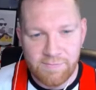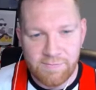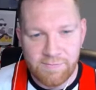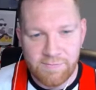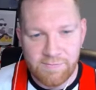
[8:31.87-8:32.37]

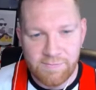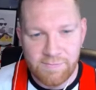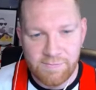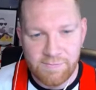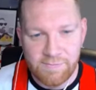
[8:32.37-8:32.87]

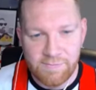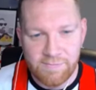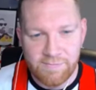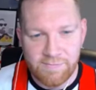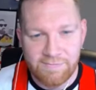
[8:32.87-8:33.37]

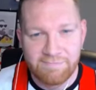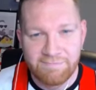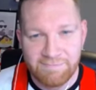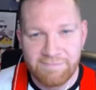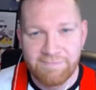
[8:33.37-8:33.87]

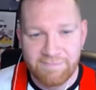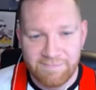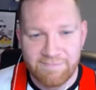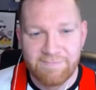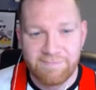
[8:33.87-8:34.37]

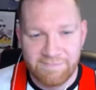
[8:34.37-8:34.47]
The person shown says nothing.